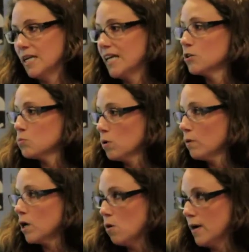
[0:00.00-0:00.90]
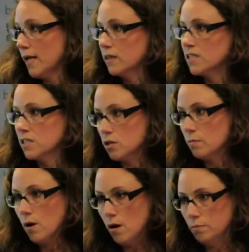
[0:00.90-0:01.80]
here's where we're going, this is our
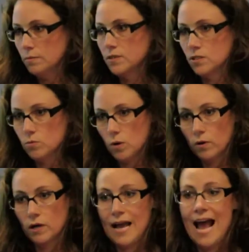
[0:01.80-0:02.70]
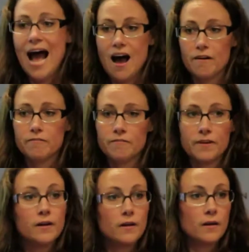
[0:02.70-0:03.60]
problem, this is what we're going to have,
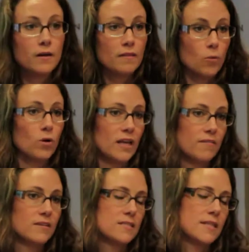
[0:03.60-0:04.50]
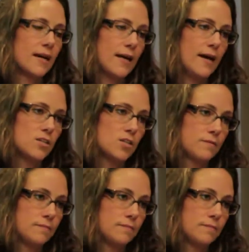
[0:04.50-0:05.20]
they would have given us that cash.